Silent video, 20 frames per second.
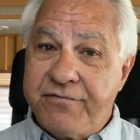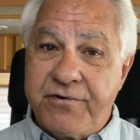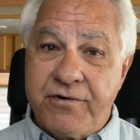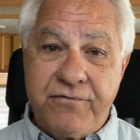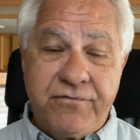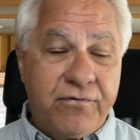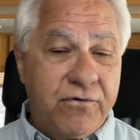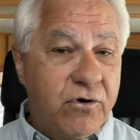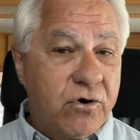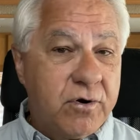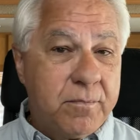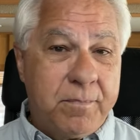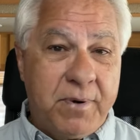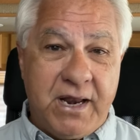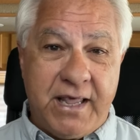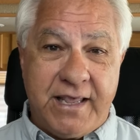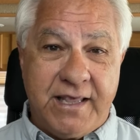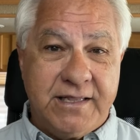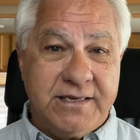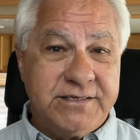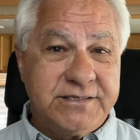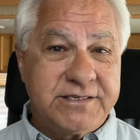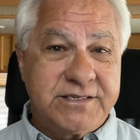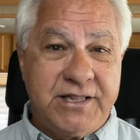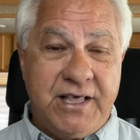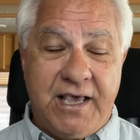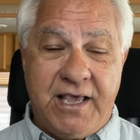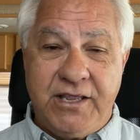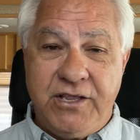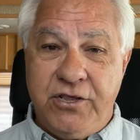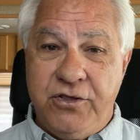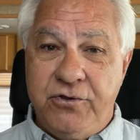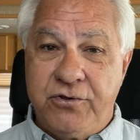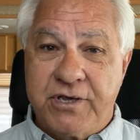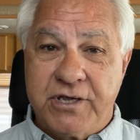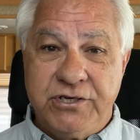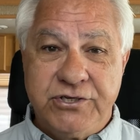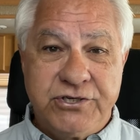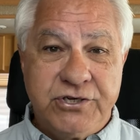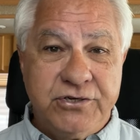different floor plans that you
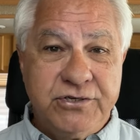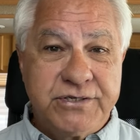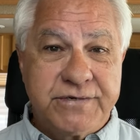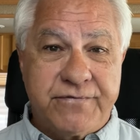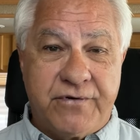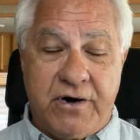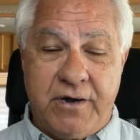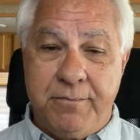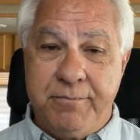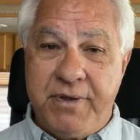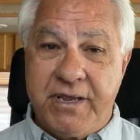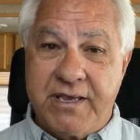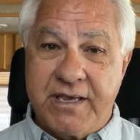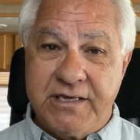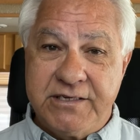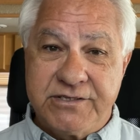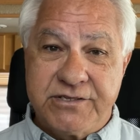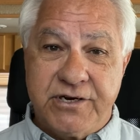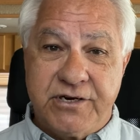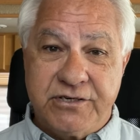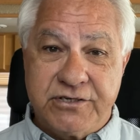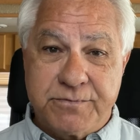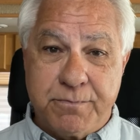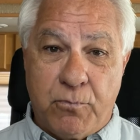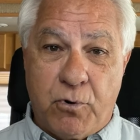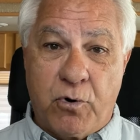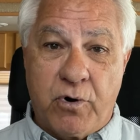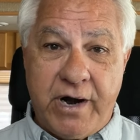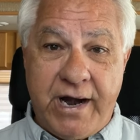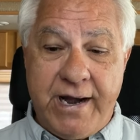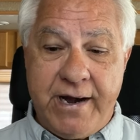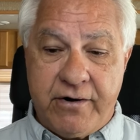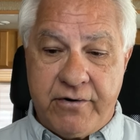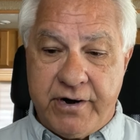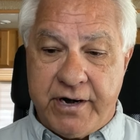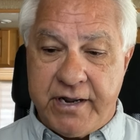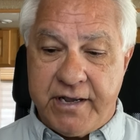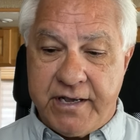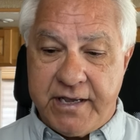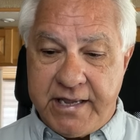can choose from because there's more
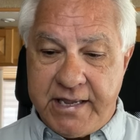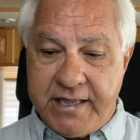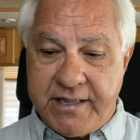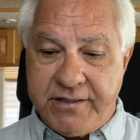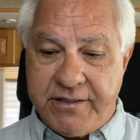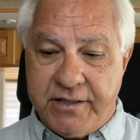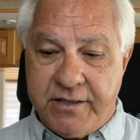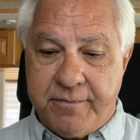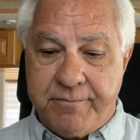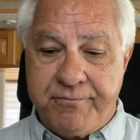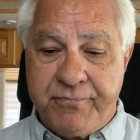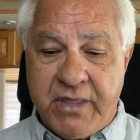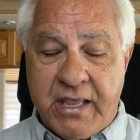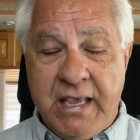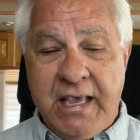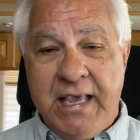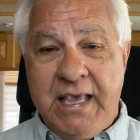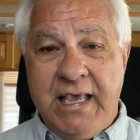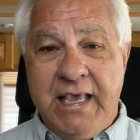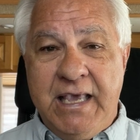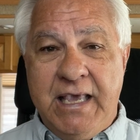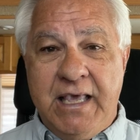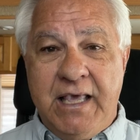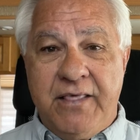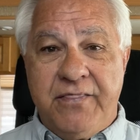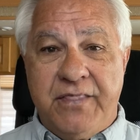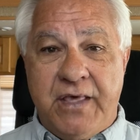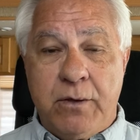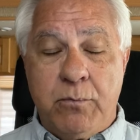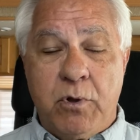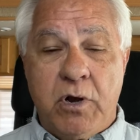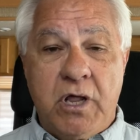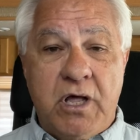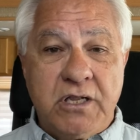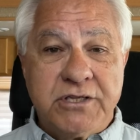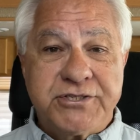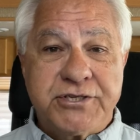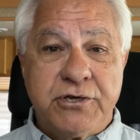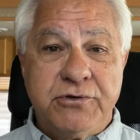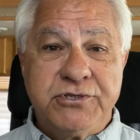area in them. They will
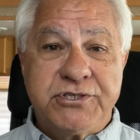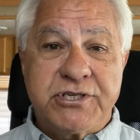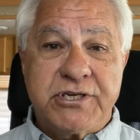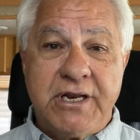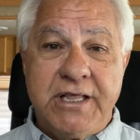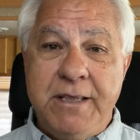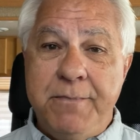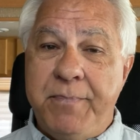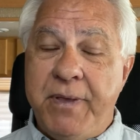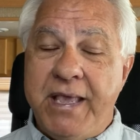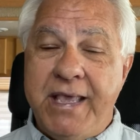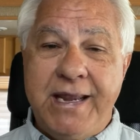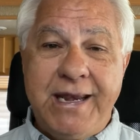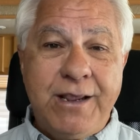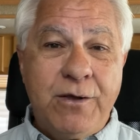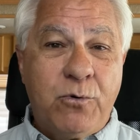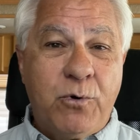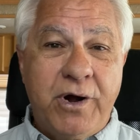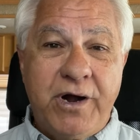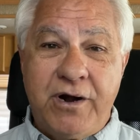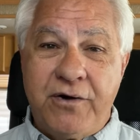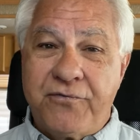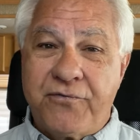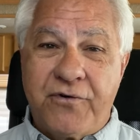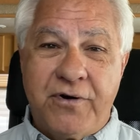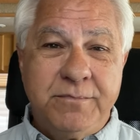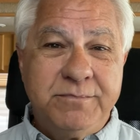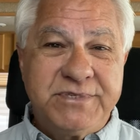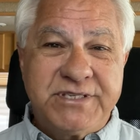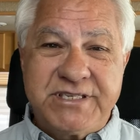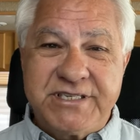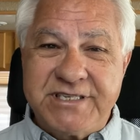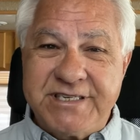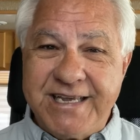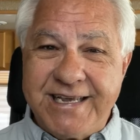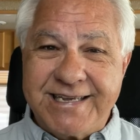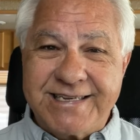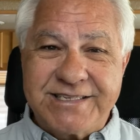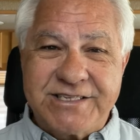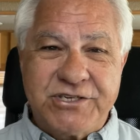also sleep anywhere from
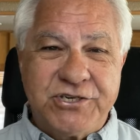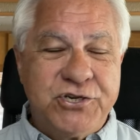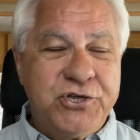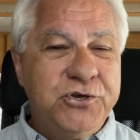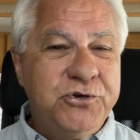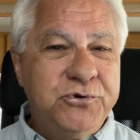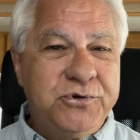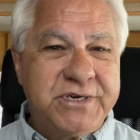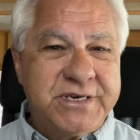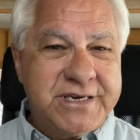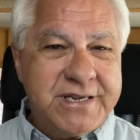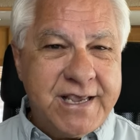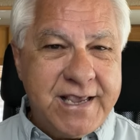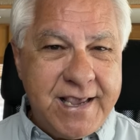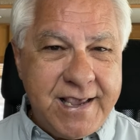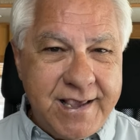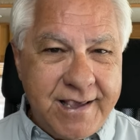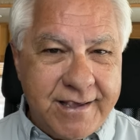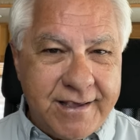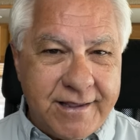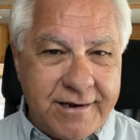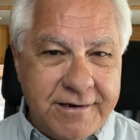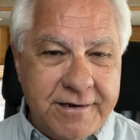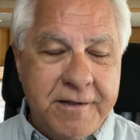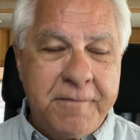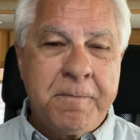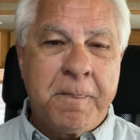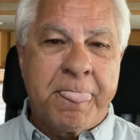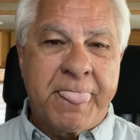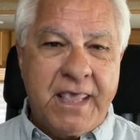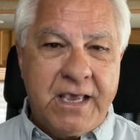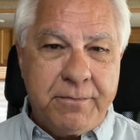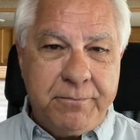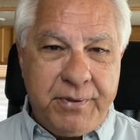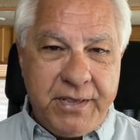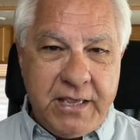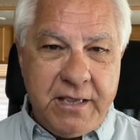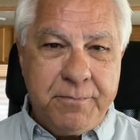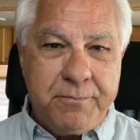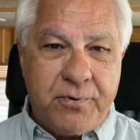six to ten
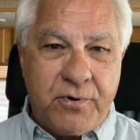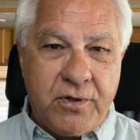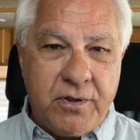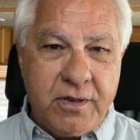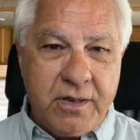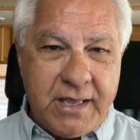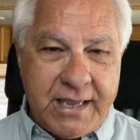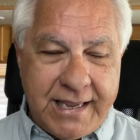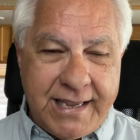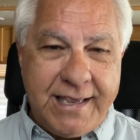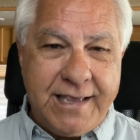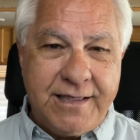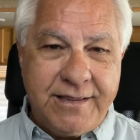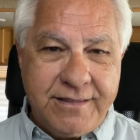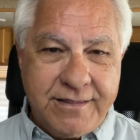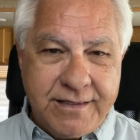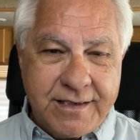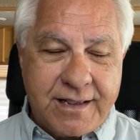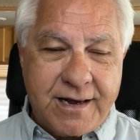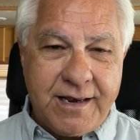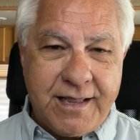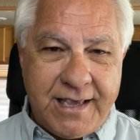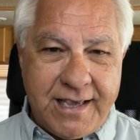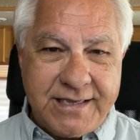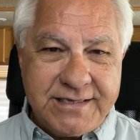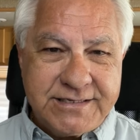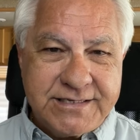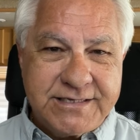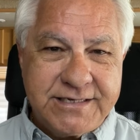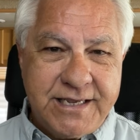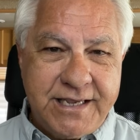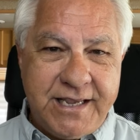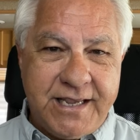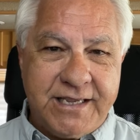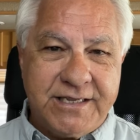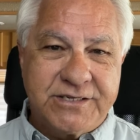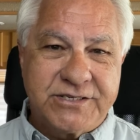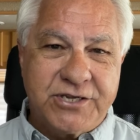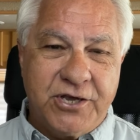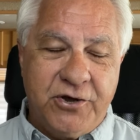people in the Class
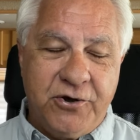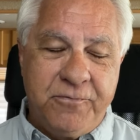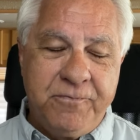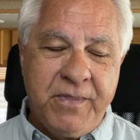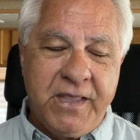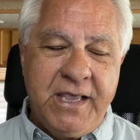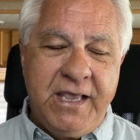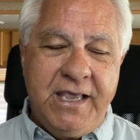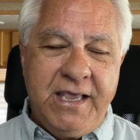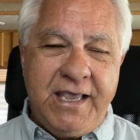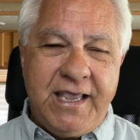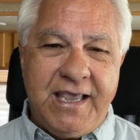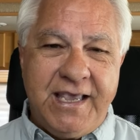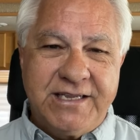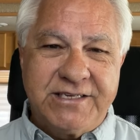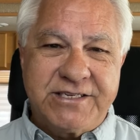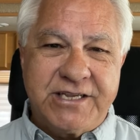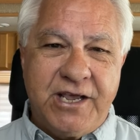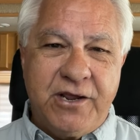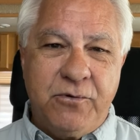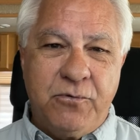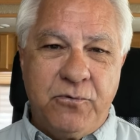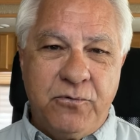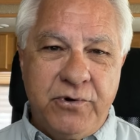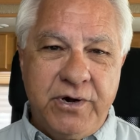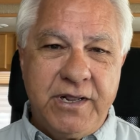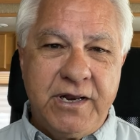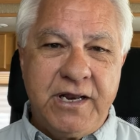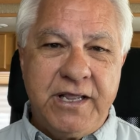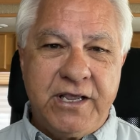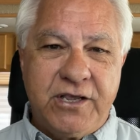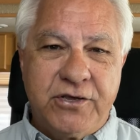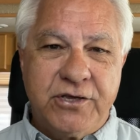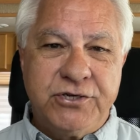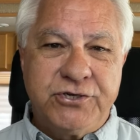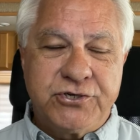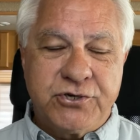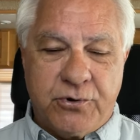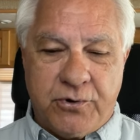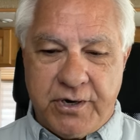C, so it's a really
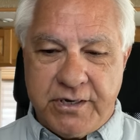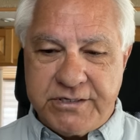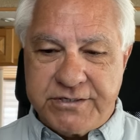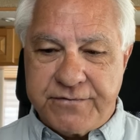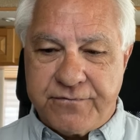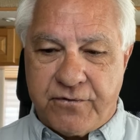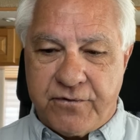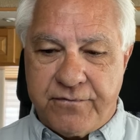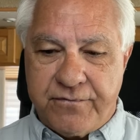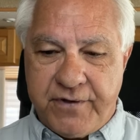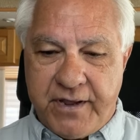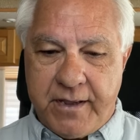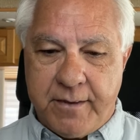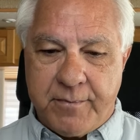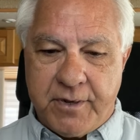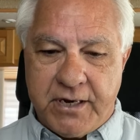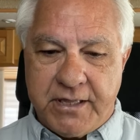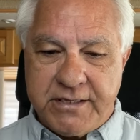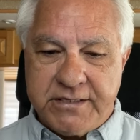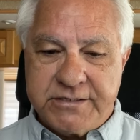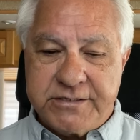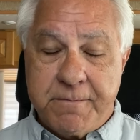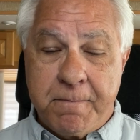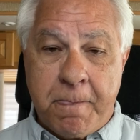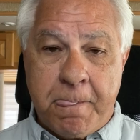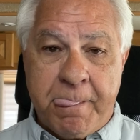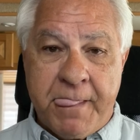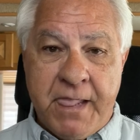good choice for families.